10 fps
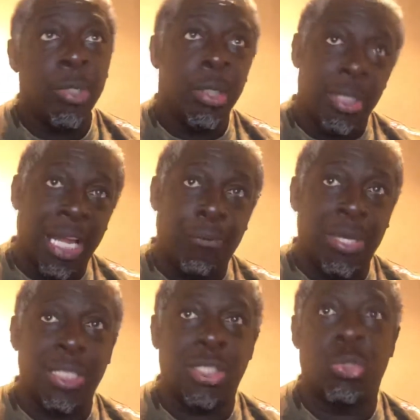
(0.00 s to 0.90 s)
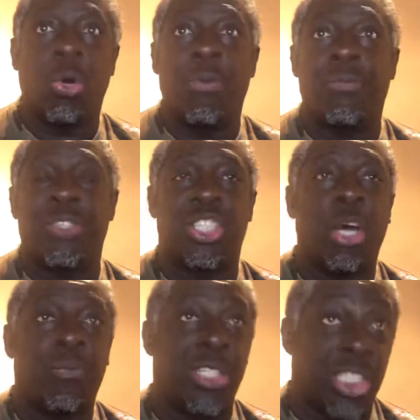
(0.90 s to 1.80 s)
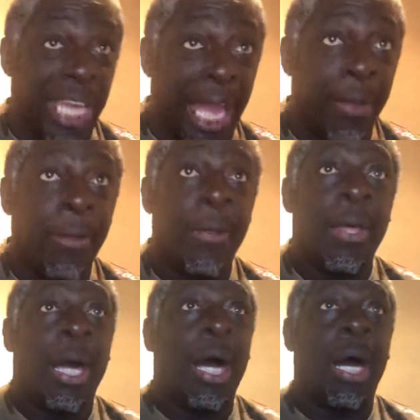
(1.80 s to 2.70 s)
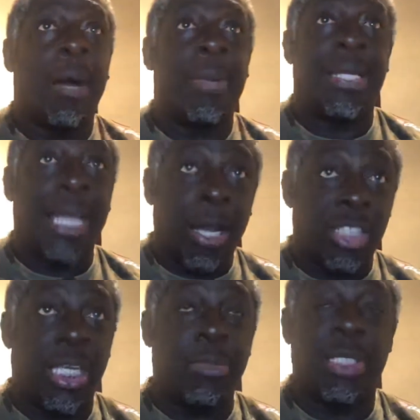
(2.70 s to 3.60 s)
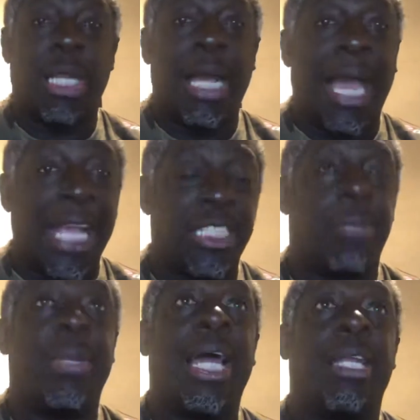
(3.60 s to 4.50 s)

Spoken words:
nothing has sort of surfaced yet. Now it seems like AC Milan